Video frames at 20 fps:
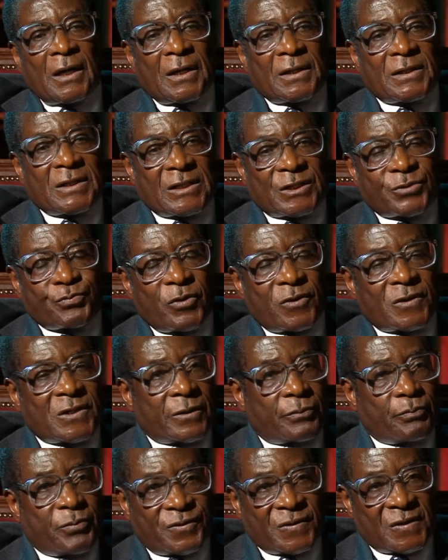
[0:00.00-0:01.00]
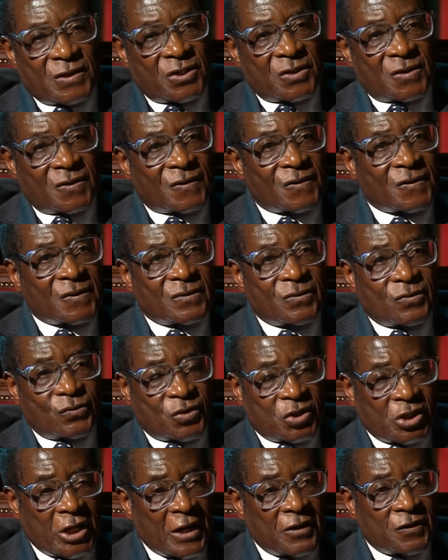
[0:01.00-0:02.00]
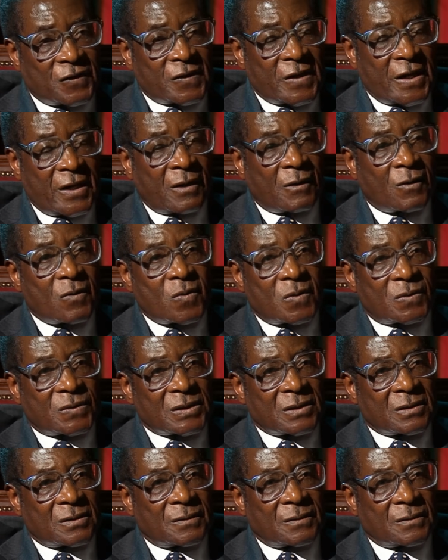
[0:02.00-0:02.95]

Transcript: despotic positions to change their course.